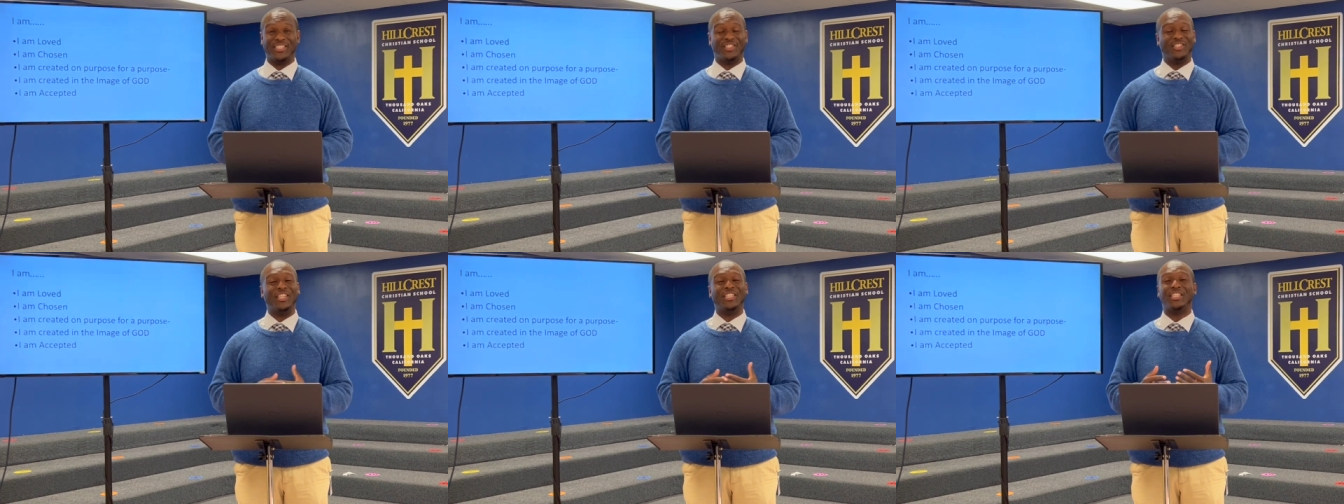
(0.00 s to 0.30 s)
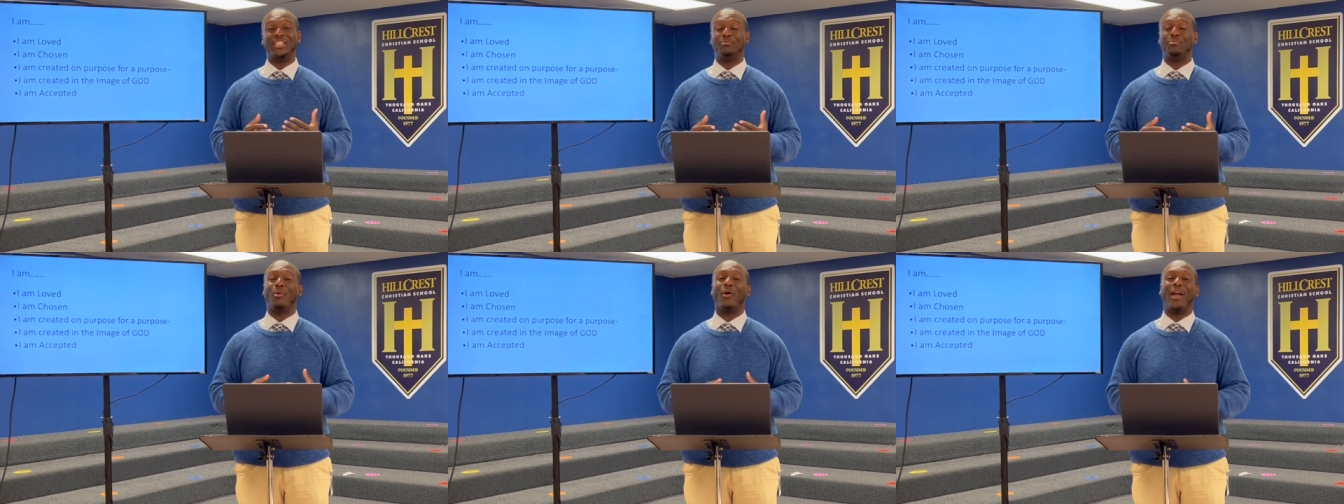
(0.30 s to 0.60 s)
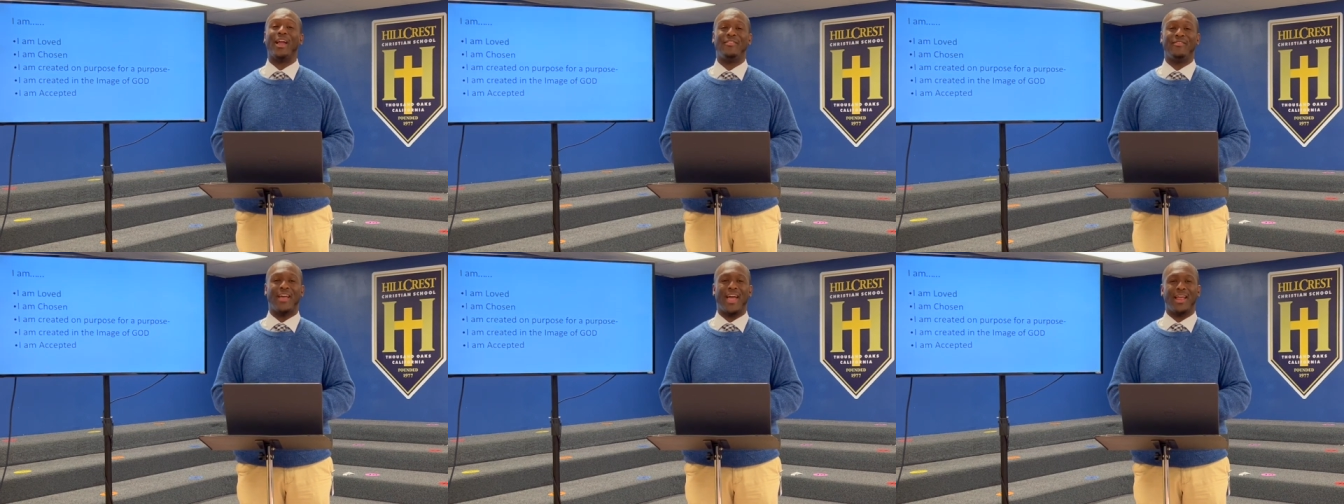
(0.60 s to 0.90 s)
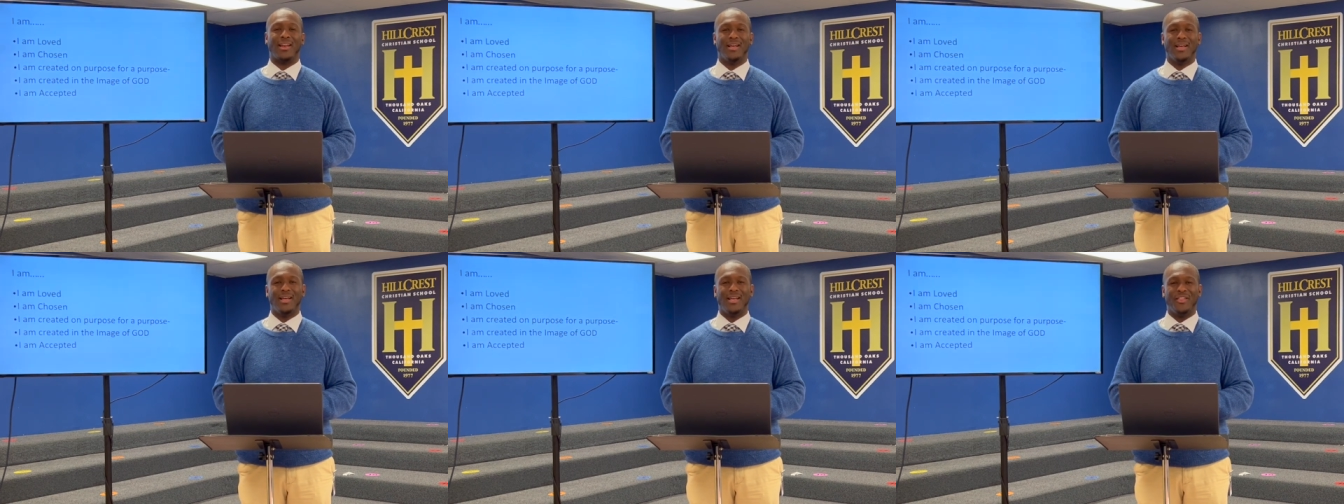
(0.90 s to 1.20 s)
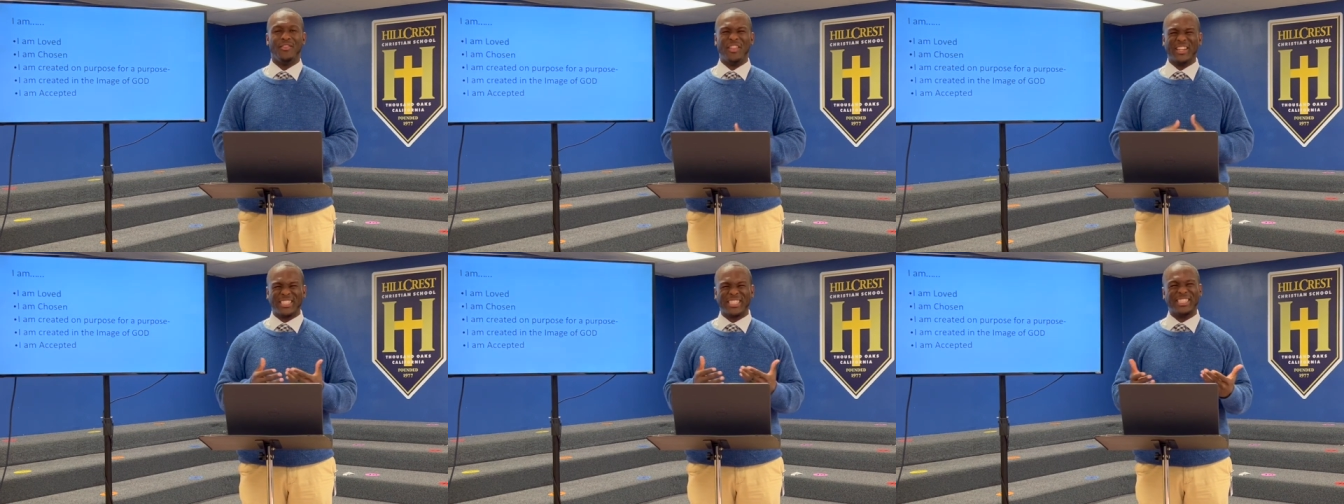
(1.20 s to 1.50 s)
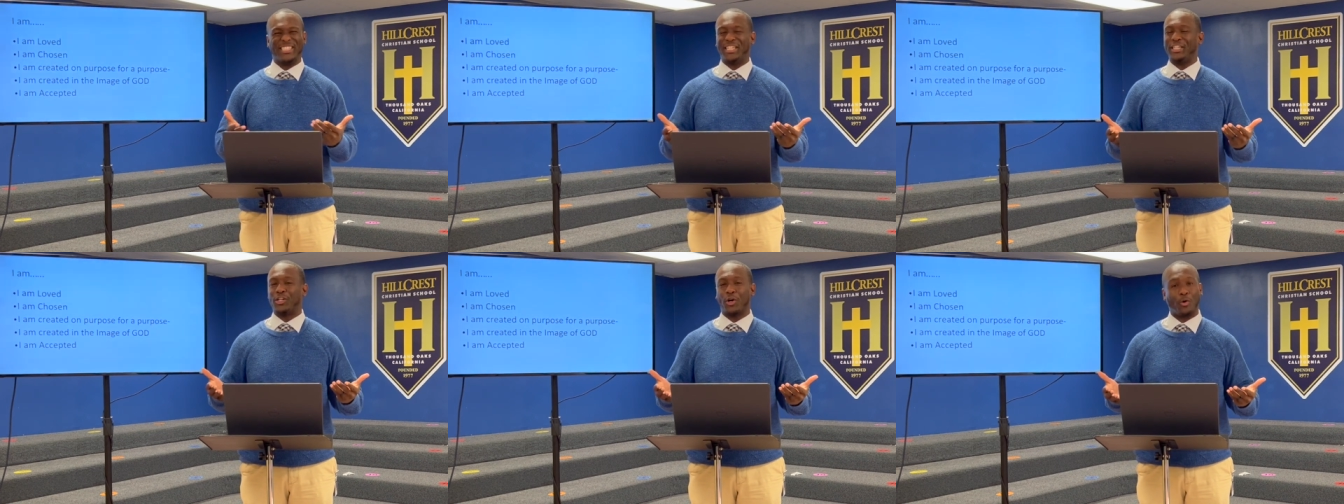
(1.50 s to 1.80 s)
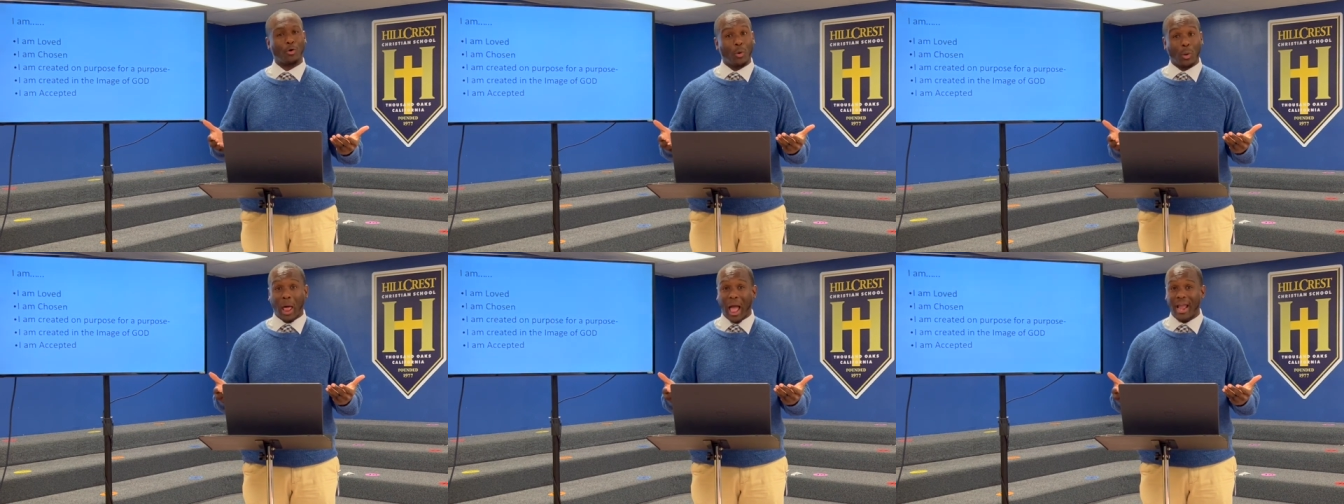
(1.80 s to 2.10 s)
Jesus prayed that this is
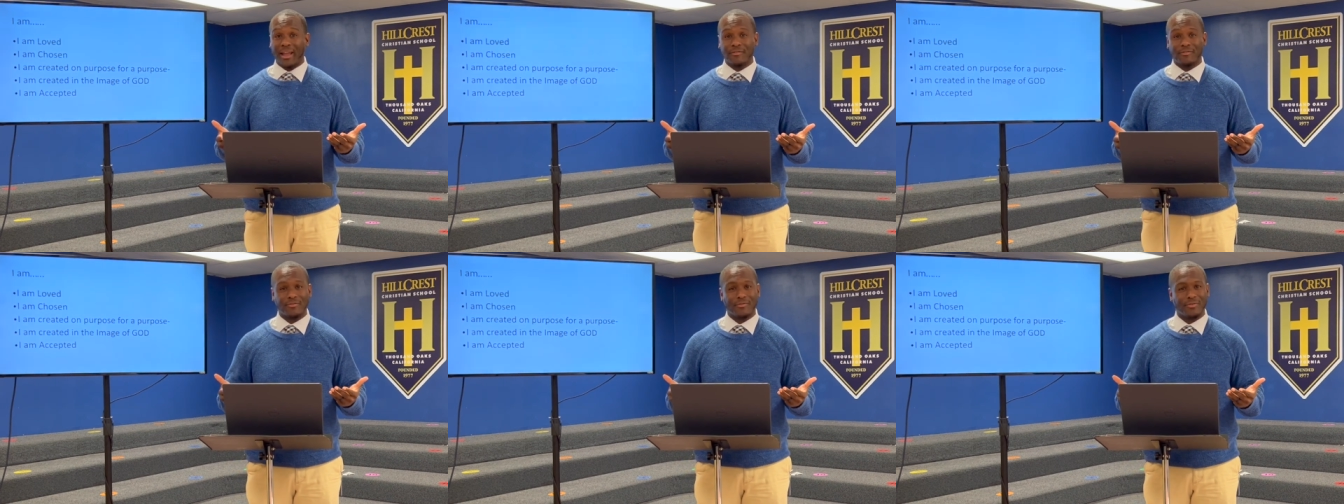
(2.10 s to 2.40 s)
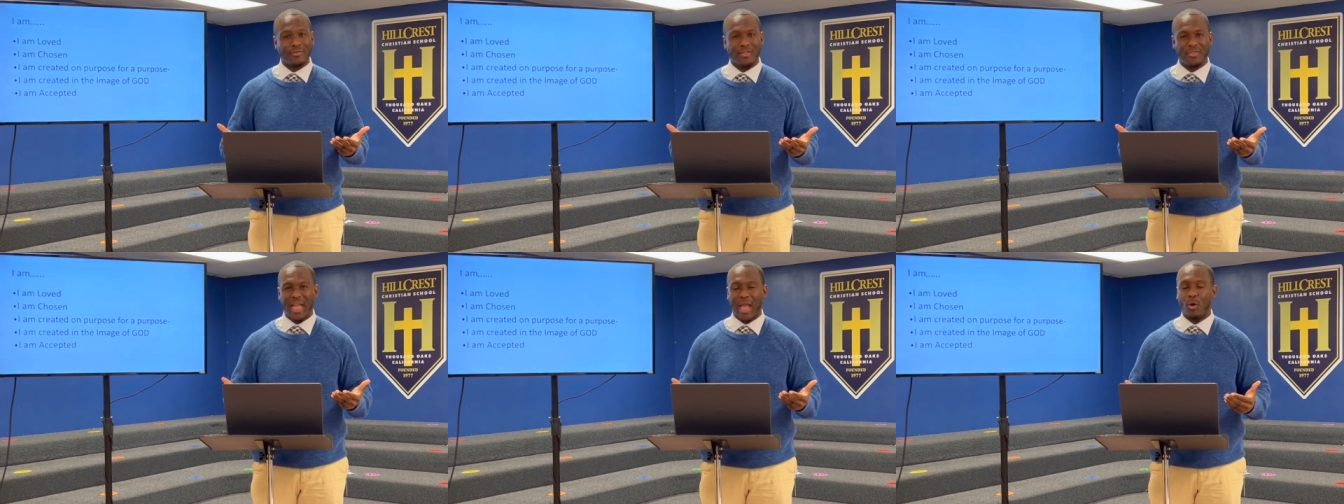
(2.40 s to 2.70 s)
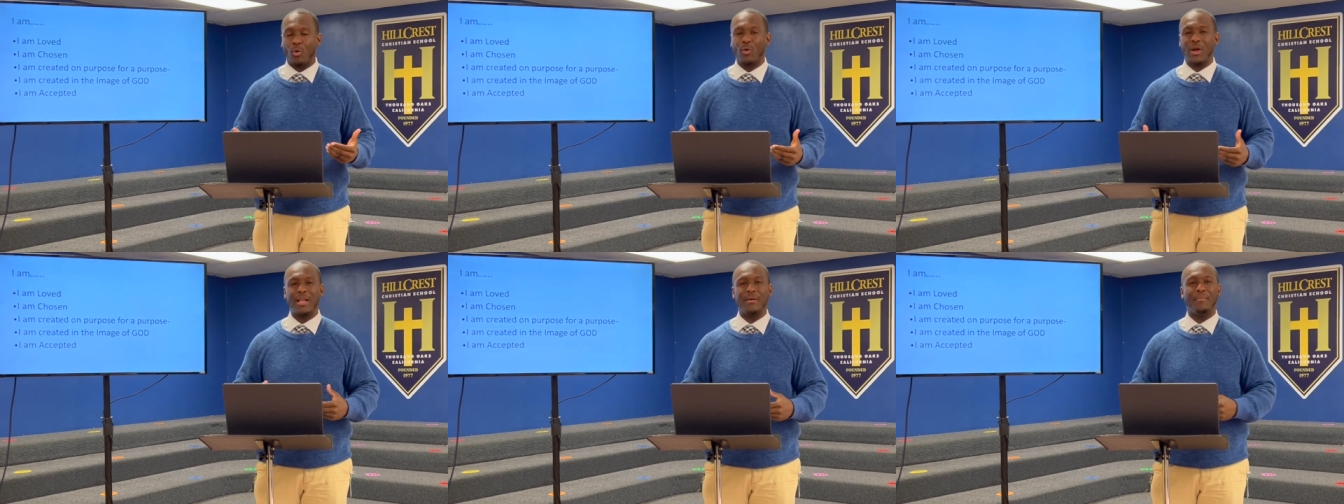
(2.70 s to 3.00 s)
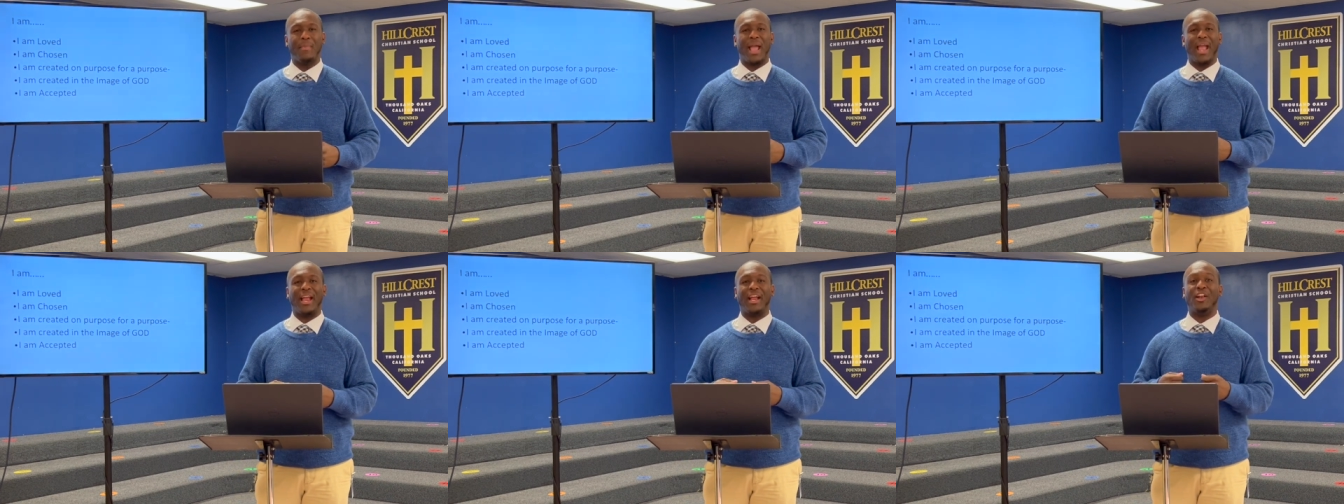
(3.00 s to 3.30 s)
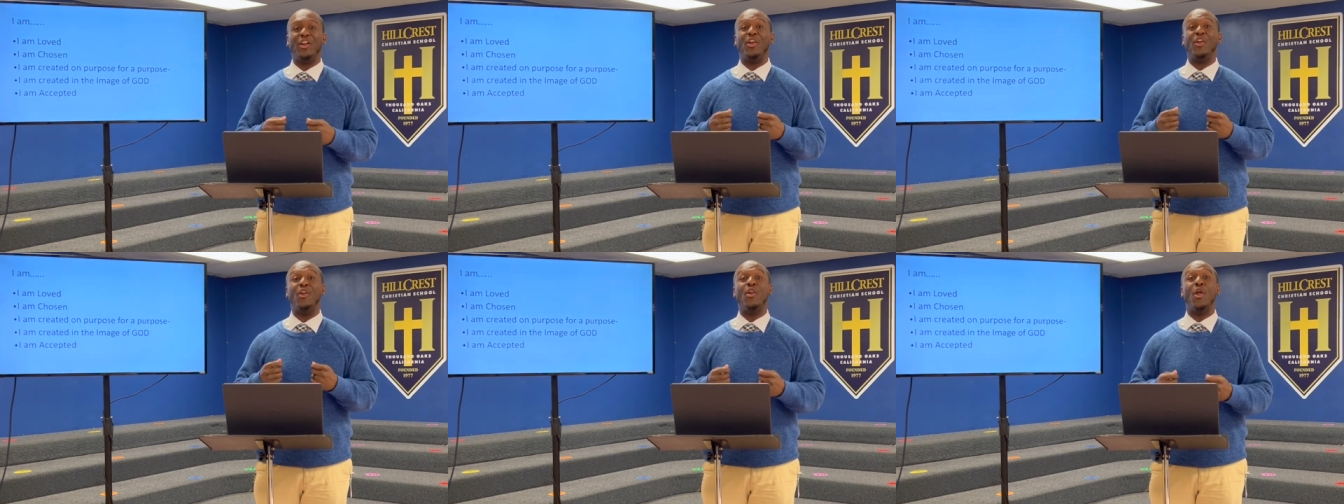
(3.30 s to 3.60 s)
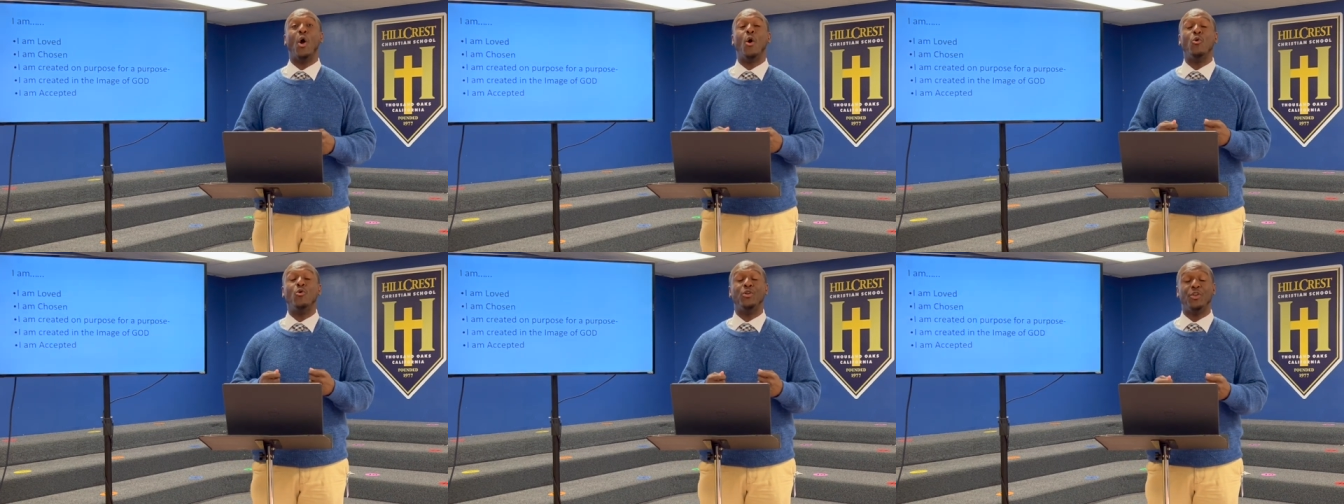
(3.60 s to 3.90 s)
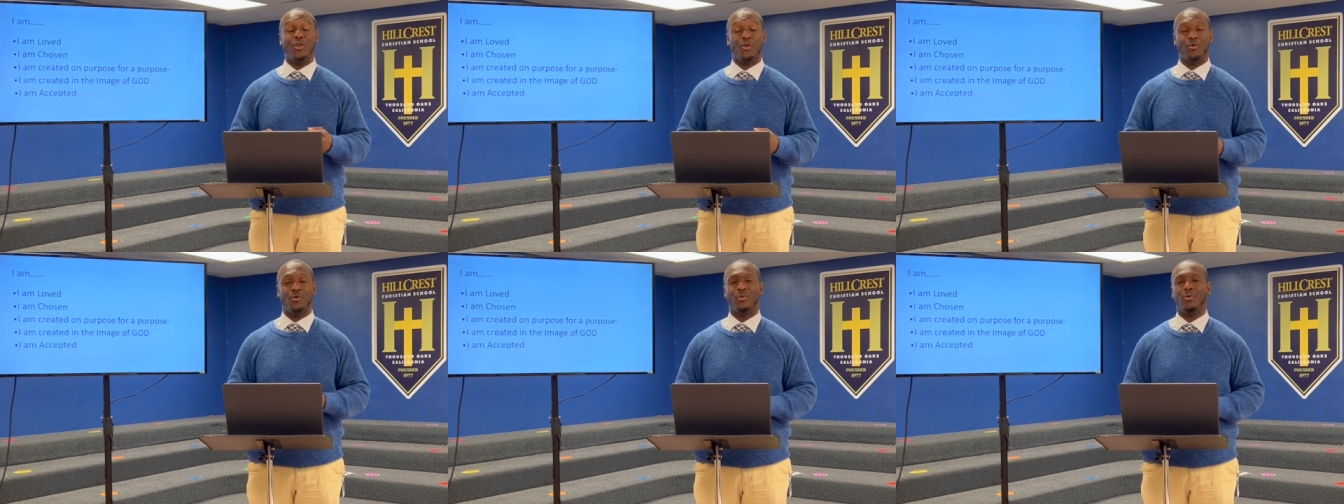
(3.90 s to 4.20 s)
eternal life, that we may know
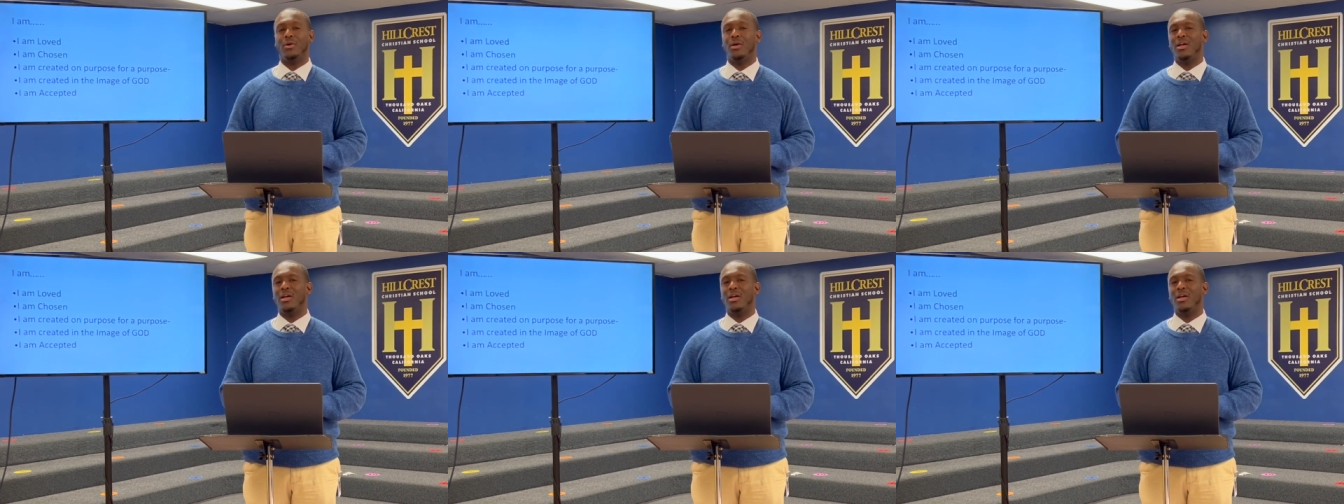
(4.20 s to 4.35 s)
you